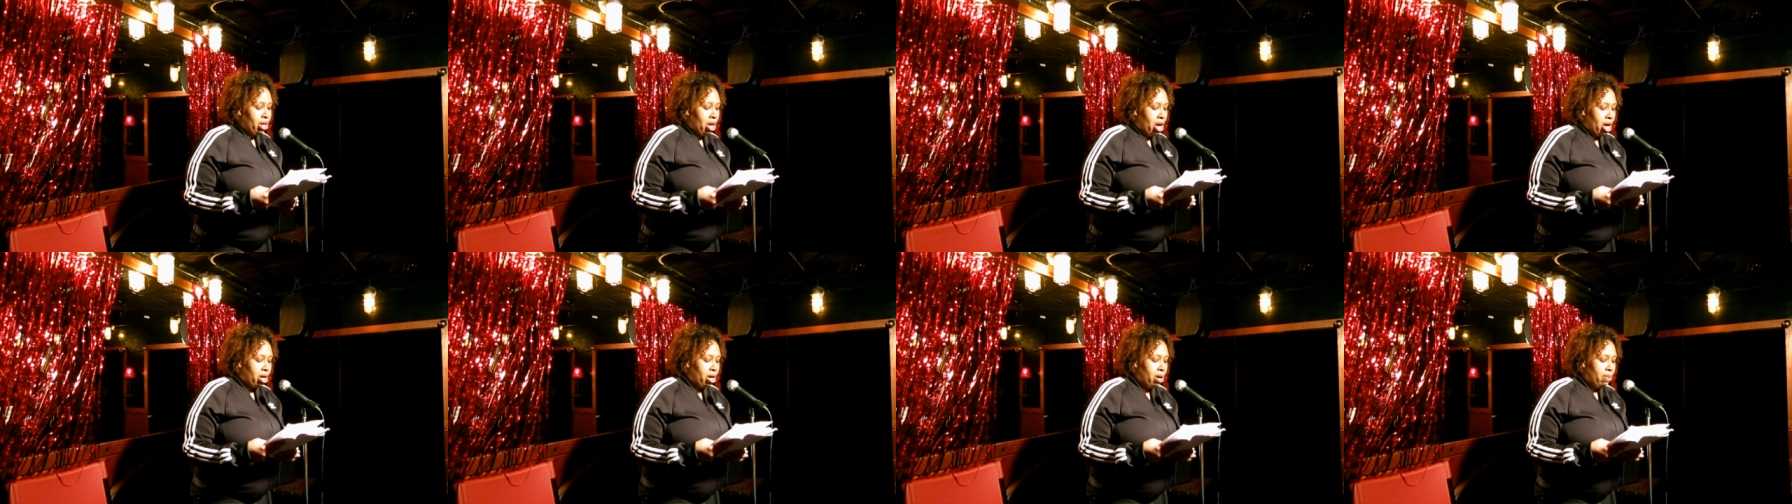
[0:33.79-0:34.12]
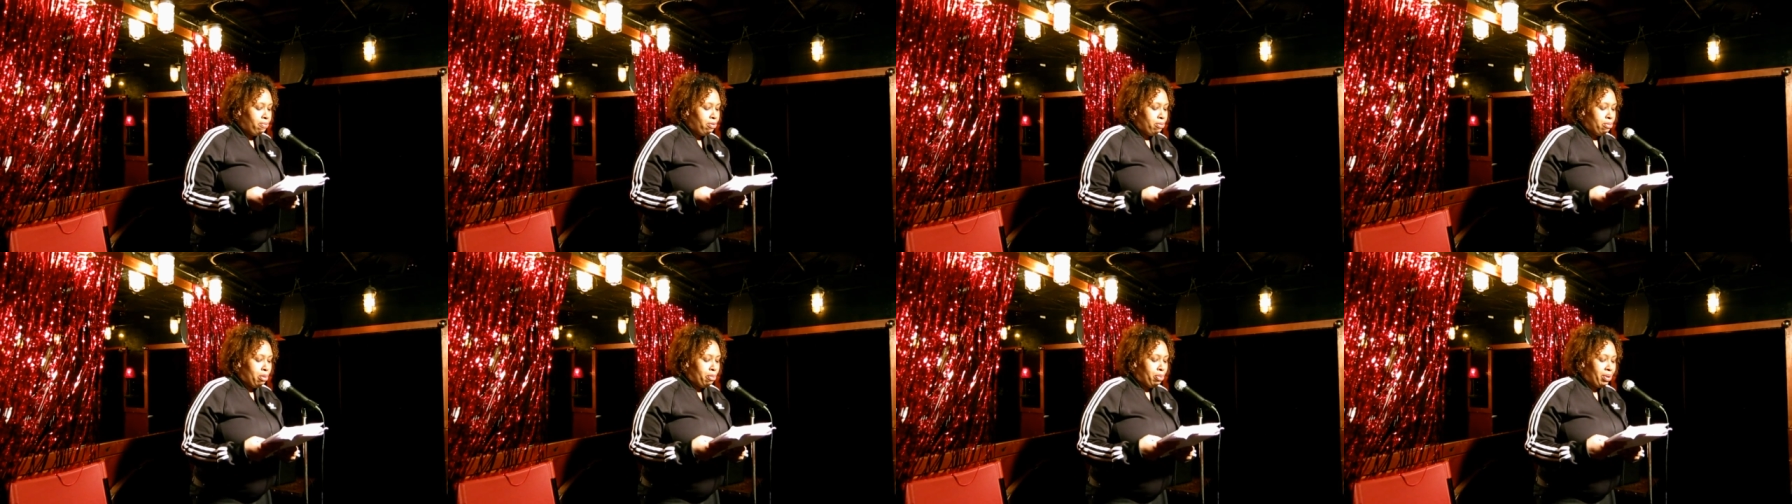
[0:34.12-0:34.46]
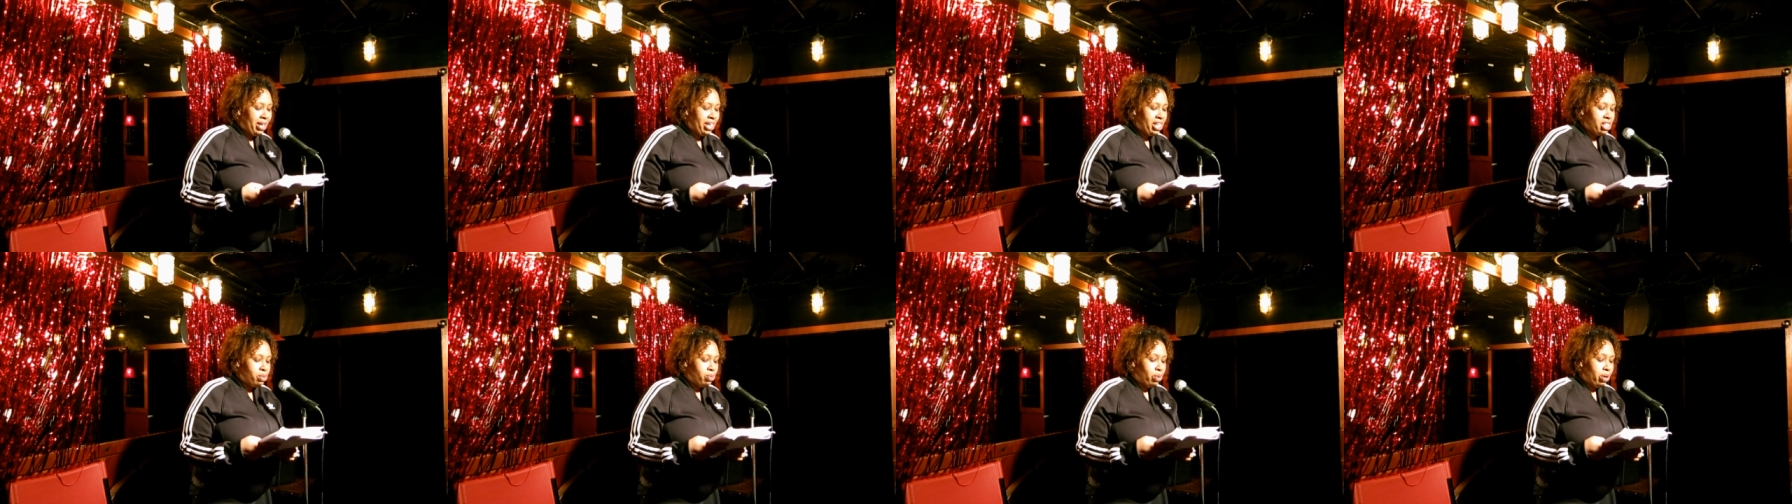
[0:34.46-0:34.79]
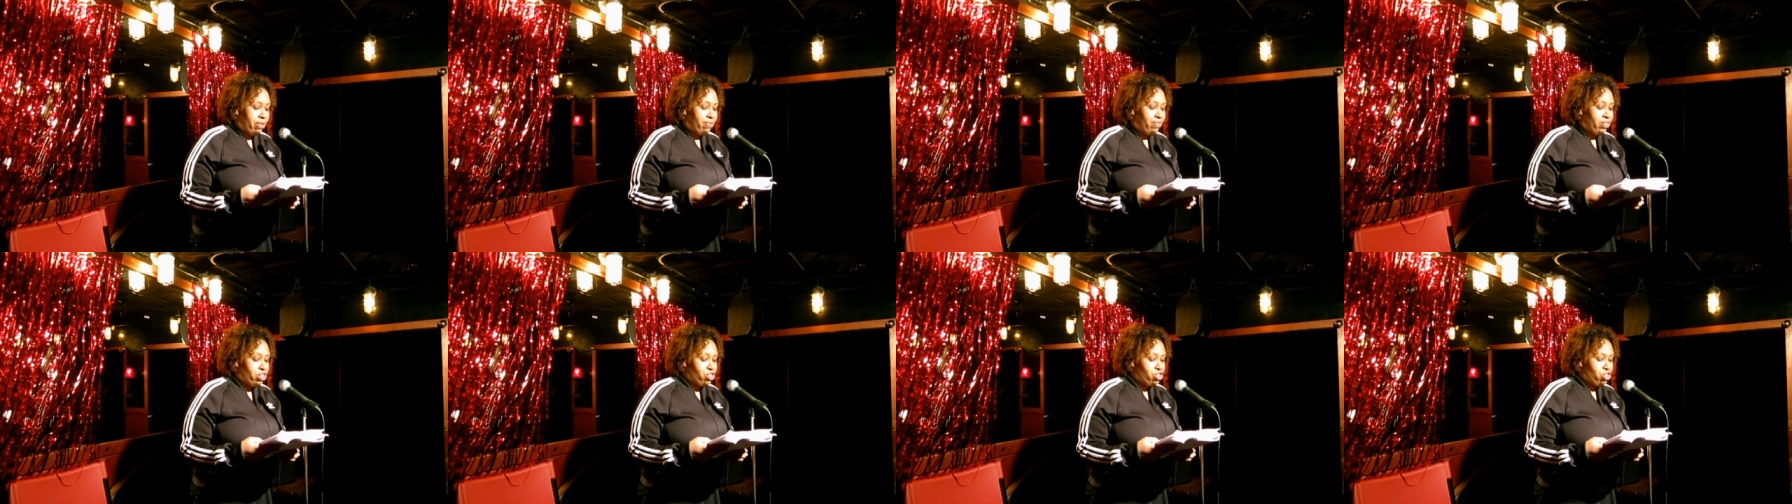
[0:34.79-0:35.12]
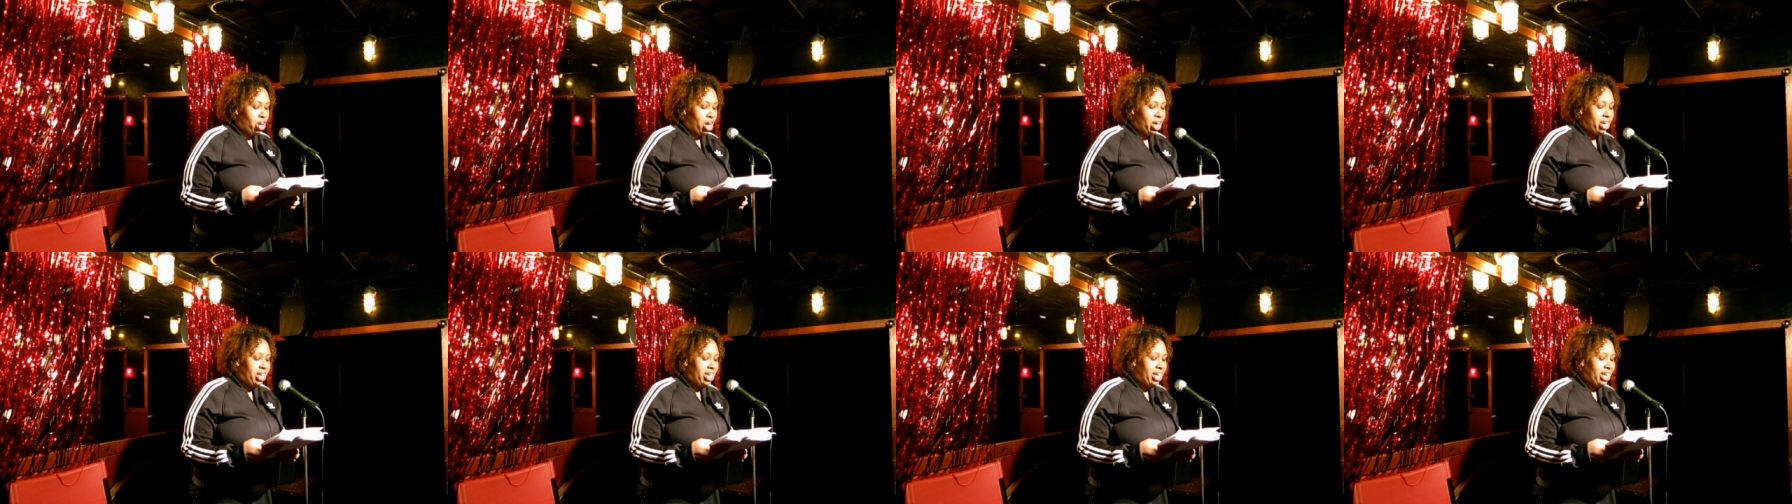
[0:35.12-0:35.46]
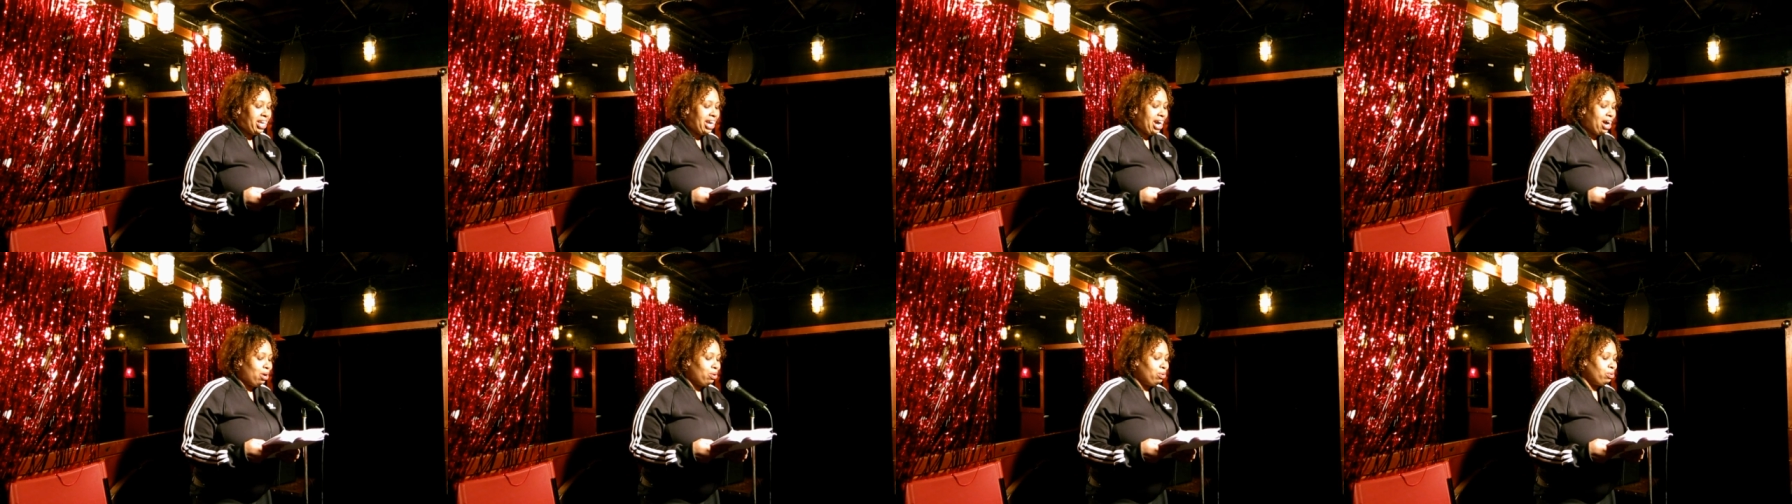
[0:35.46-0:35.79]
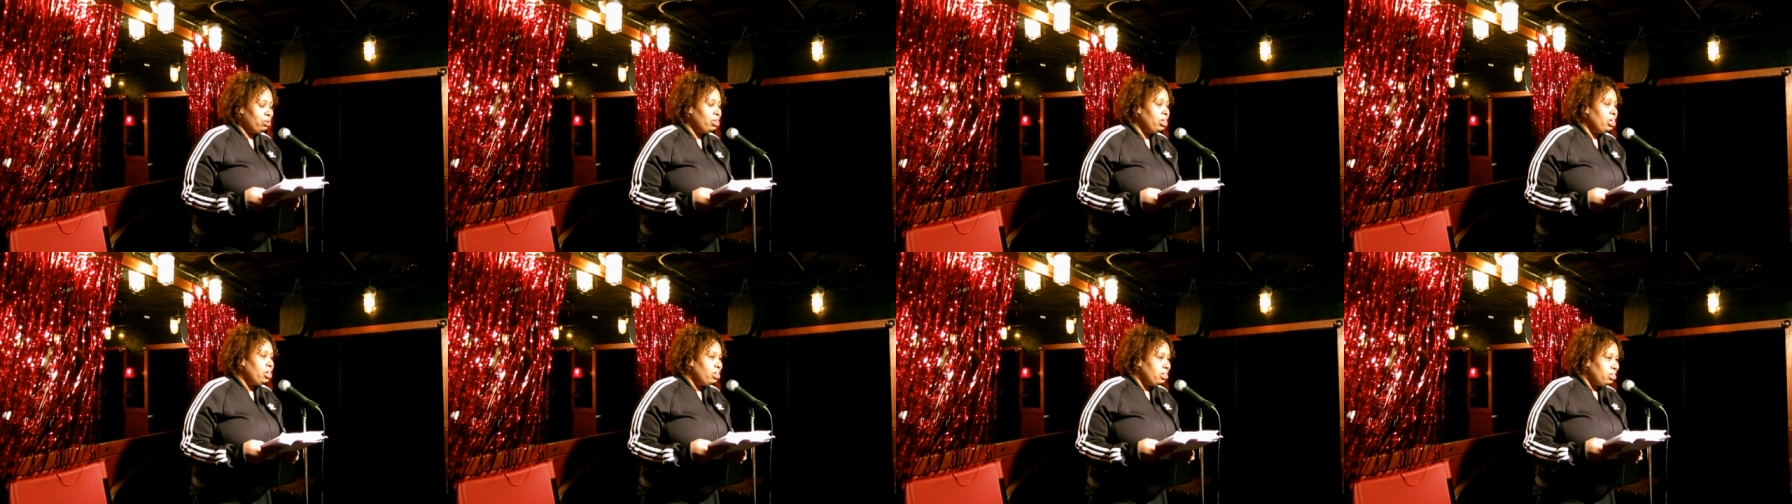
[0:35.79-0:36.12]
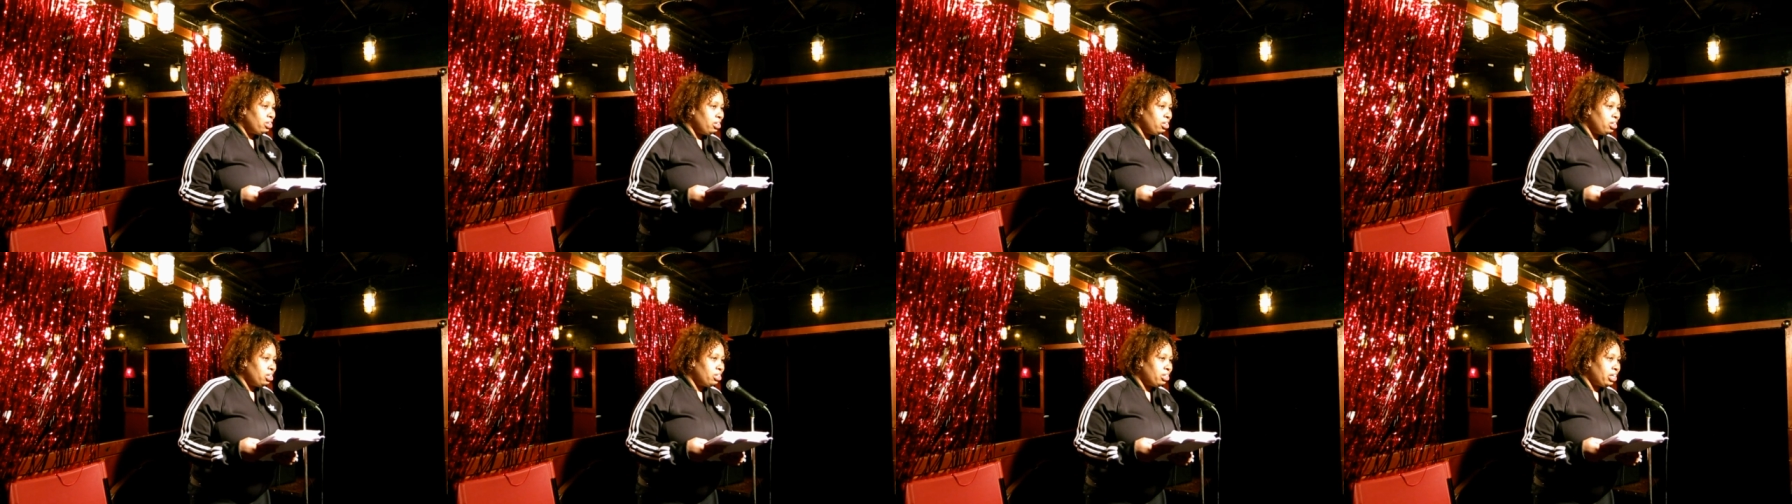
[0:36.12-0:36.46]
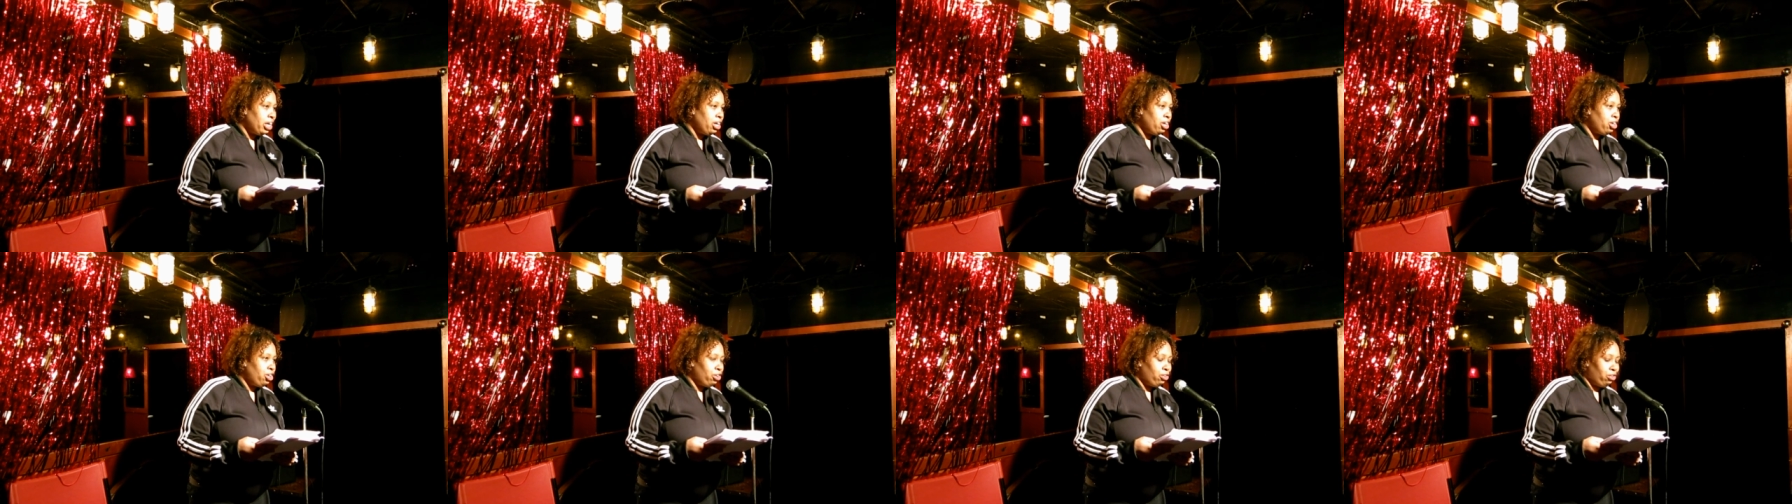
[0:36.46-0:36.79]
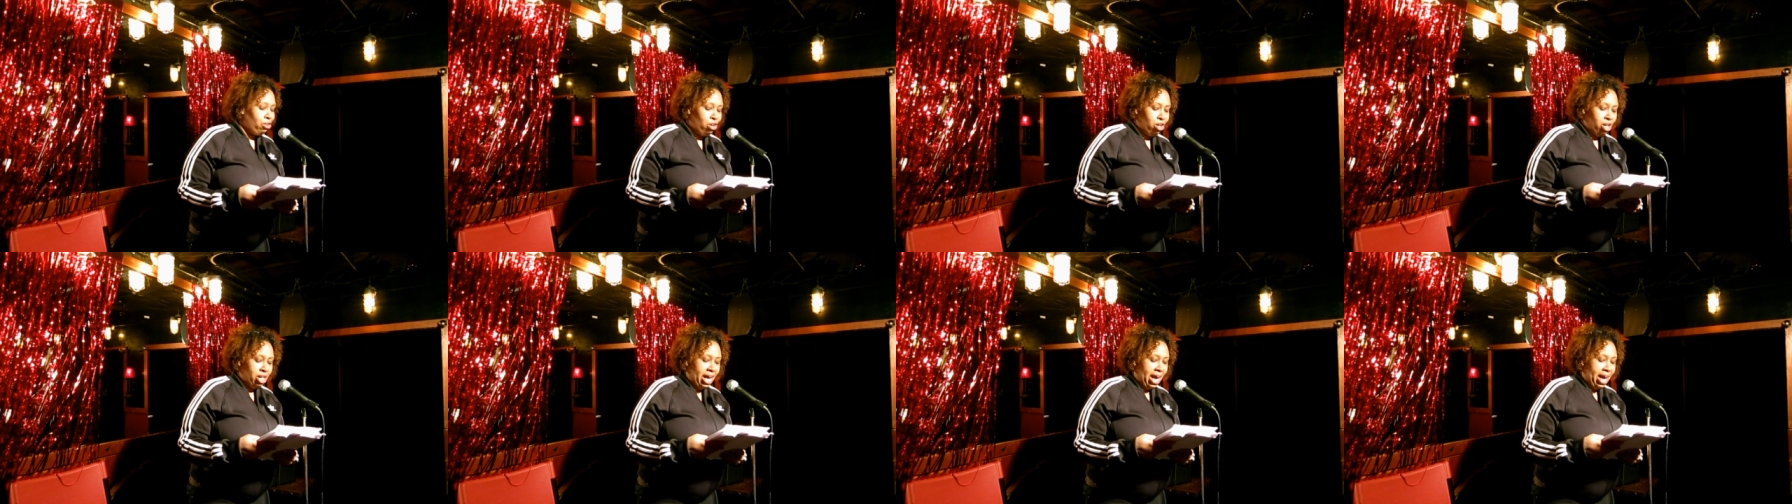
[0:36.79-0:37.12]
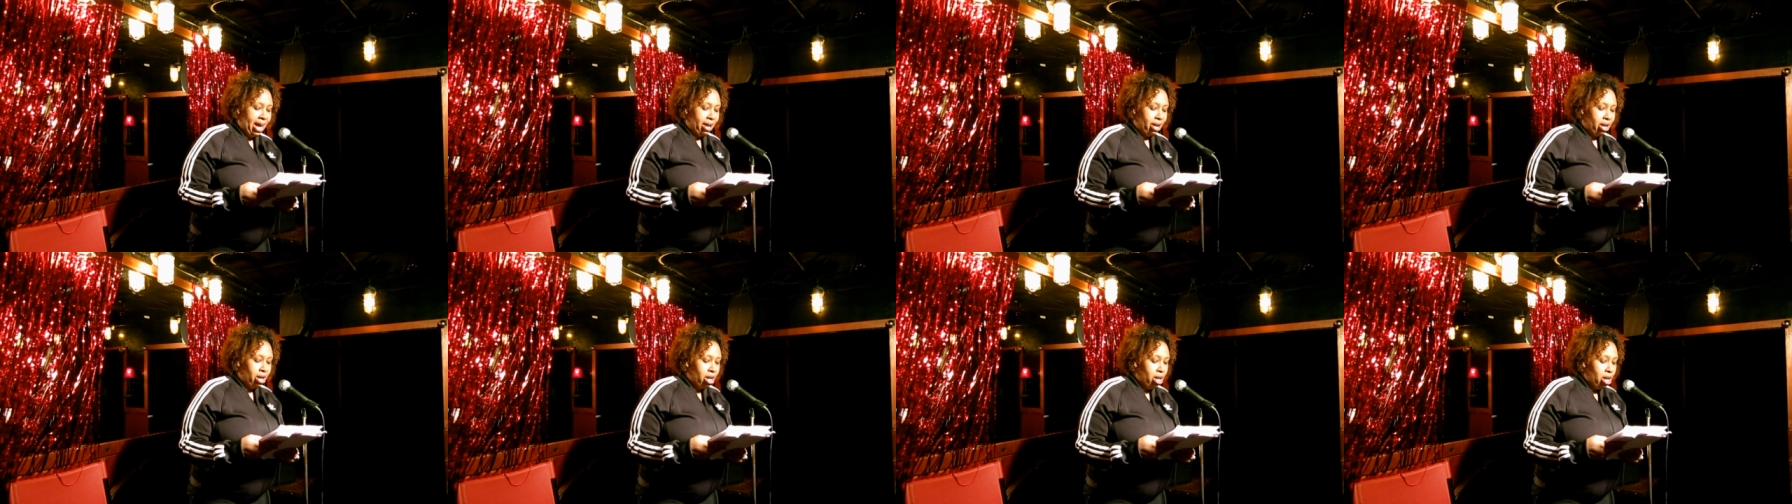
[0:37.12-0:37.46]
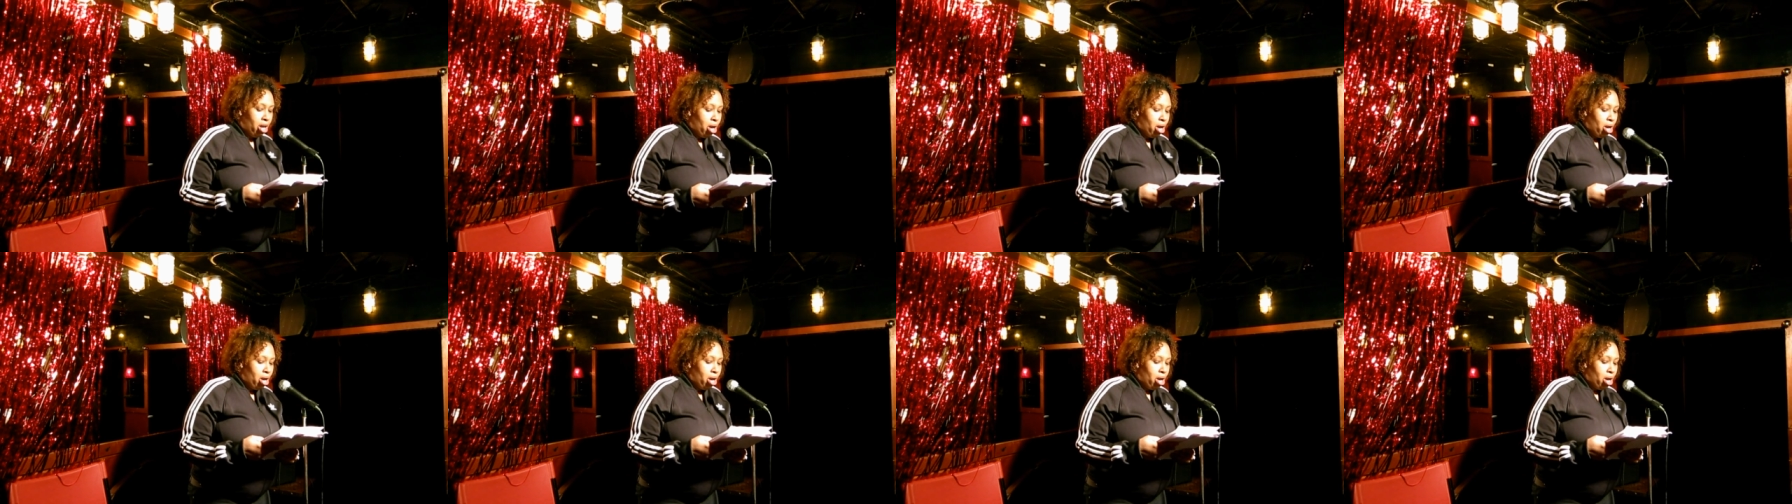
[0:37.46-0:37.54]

I come from a place where if you're trying to get out, then you think you're all that.